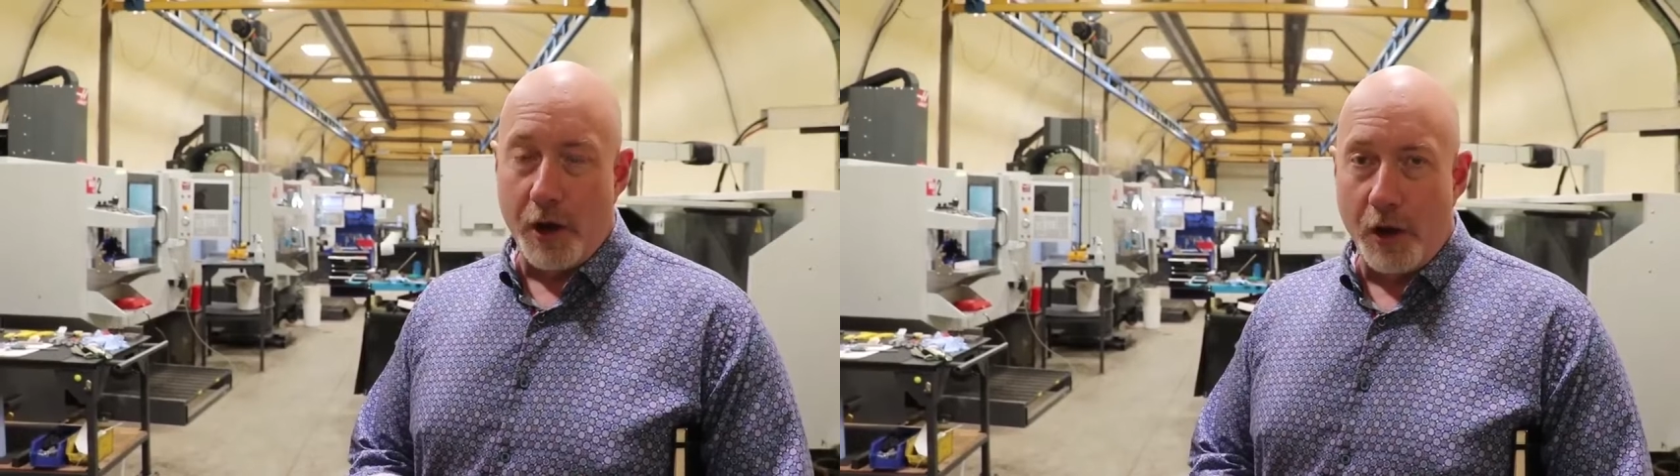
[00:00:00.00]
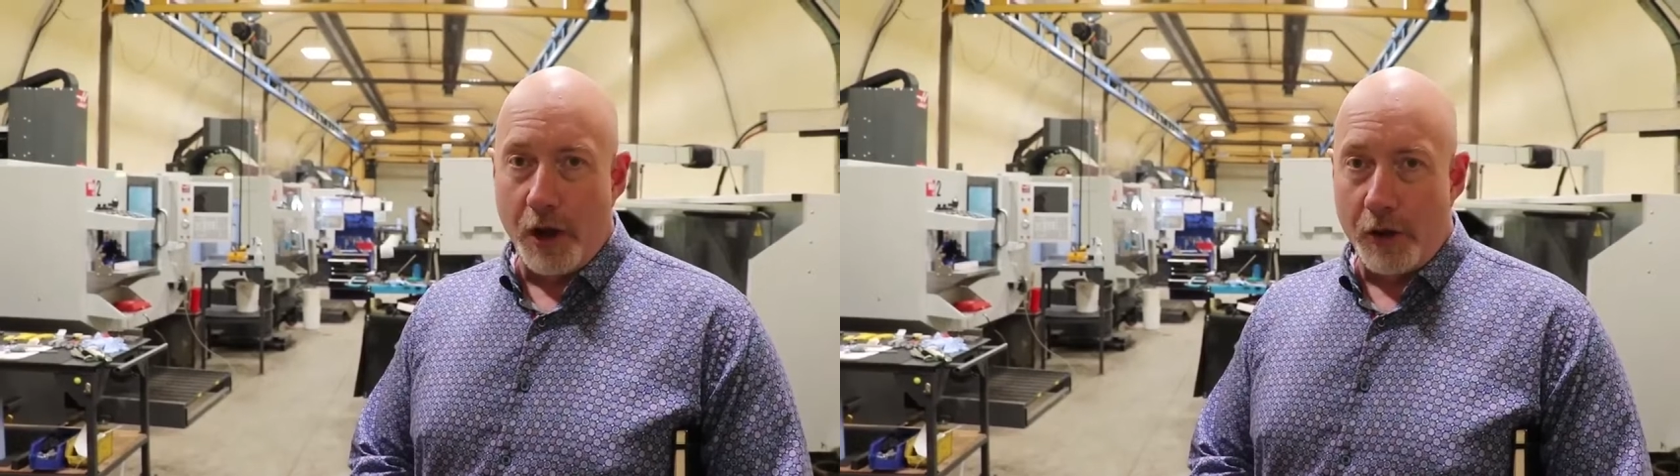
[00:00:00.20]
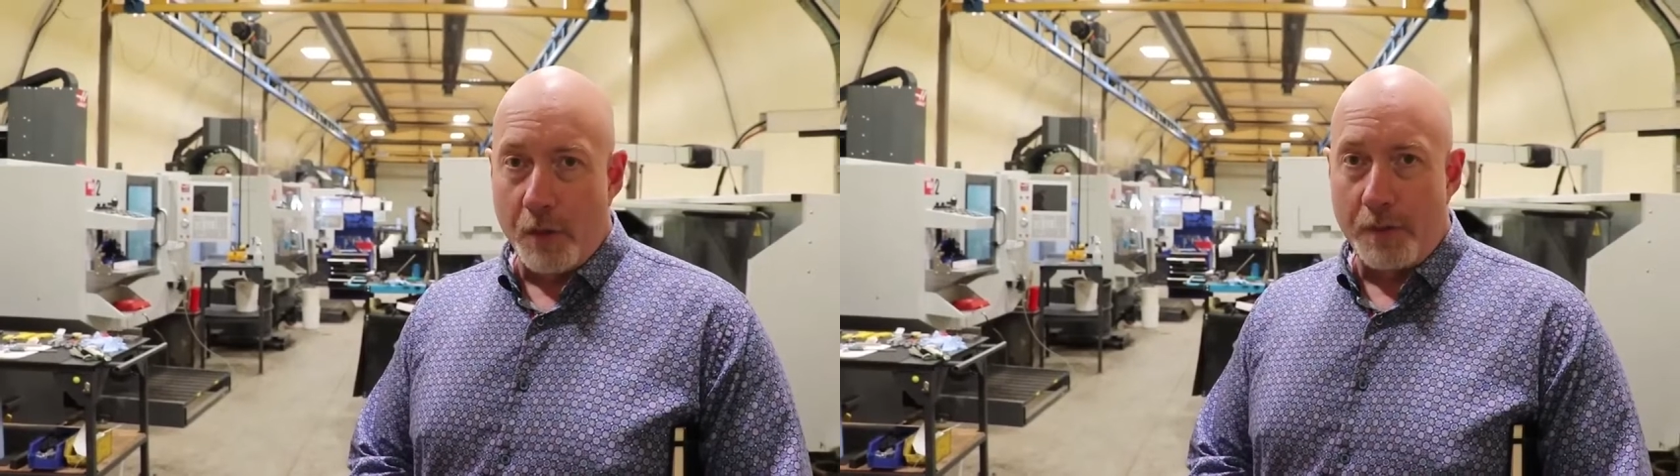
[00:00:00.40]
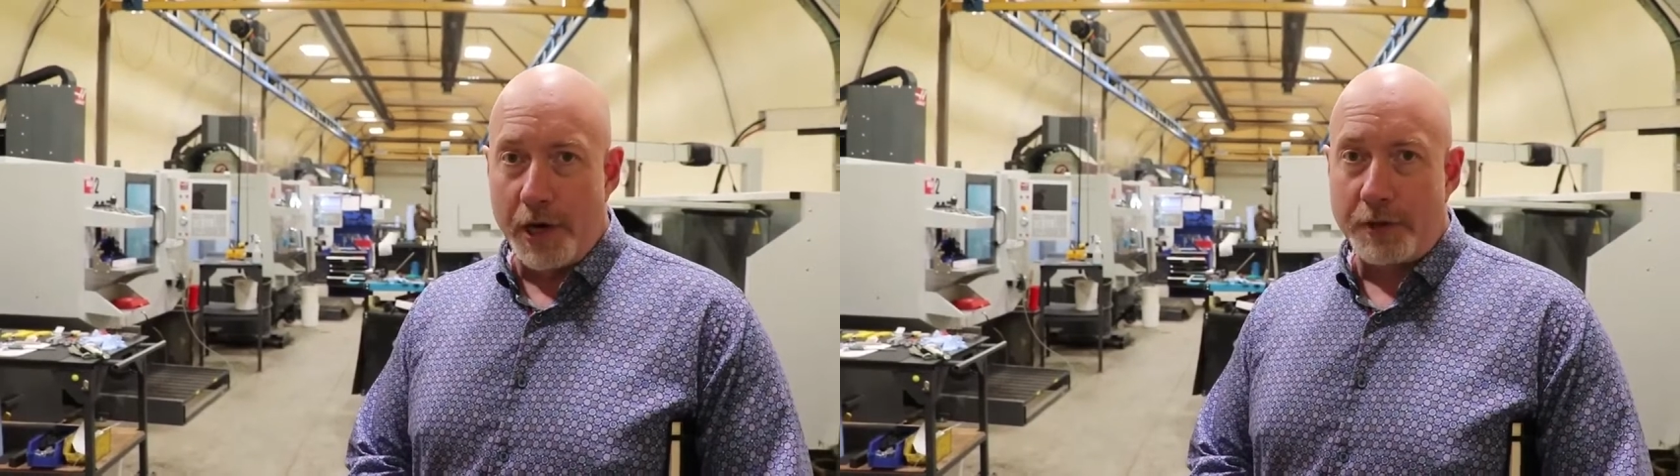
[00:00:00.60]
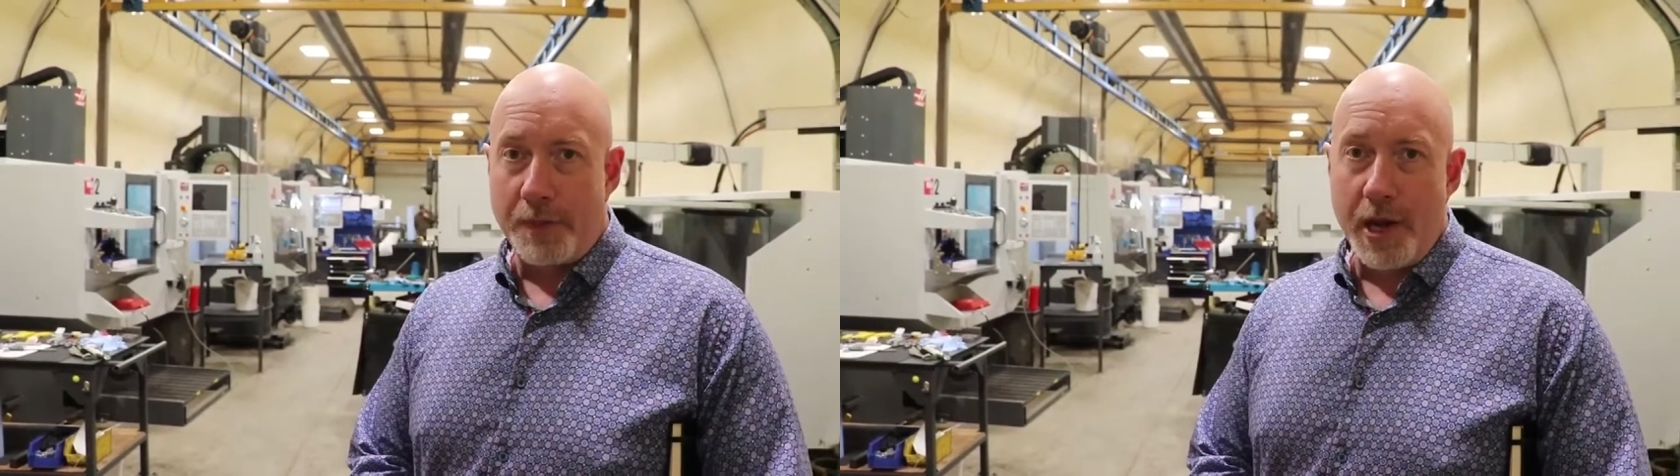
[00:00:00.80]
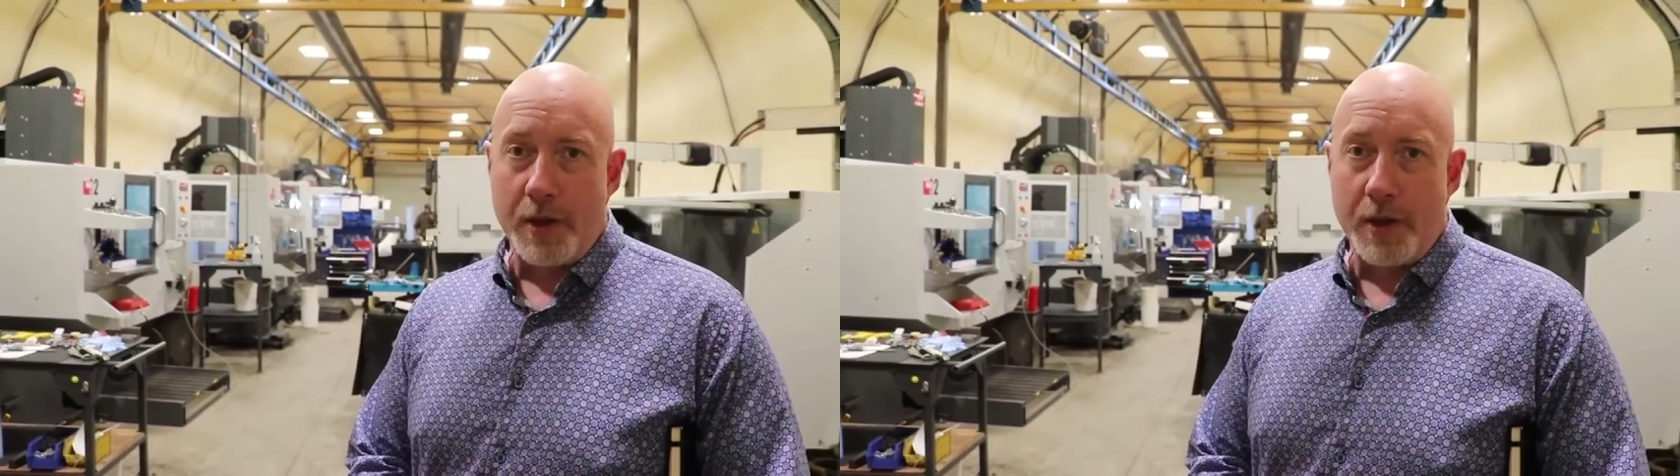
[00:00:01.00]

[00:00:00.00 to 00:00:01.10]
all our own press brake.